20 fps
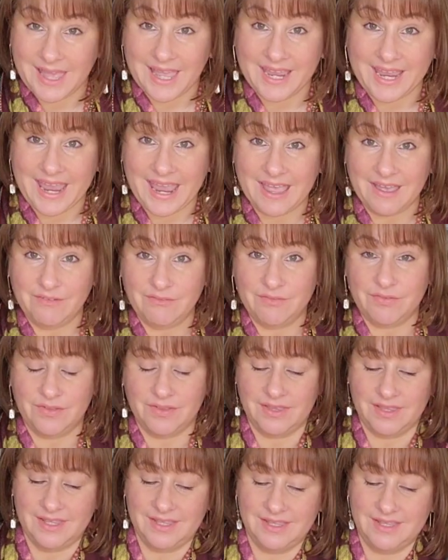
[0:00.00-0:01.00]
have
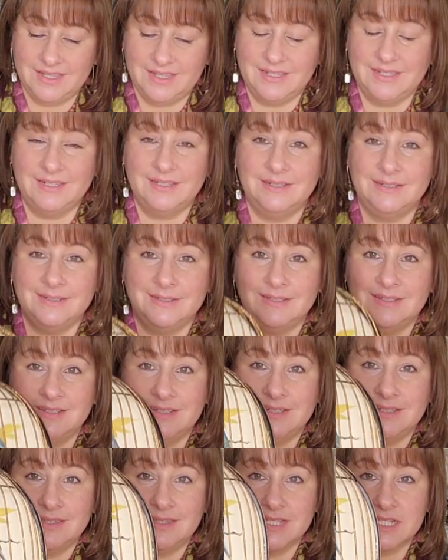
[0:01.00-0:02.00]

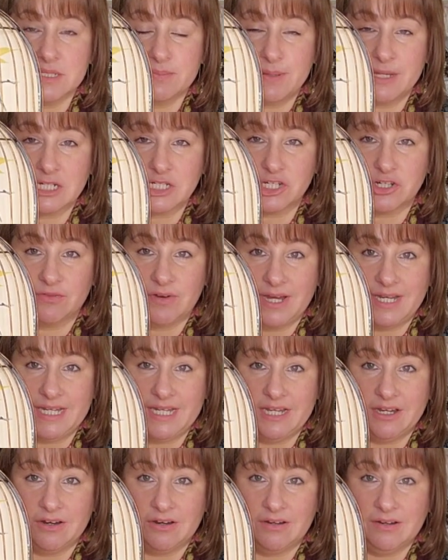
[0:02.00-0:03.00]
this picture right
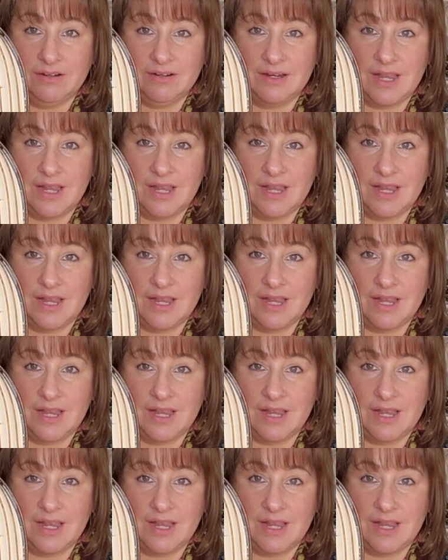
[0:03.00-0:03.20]
here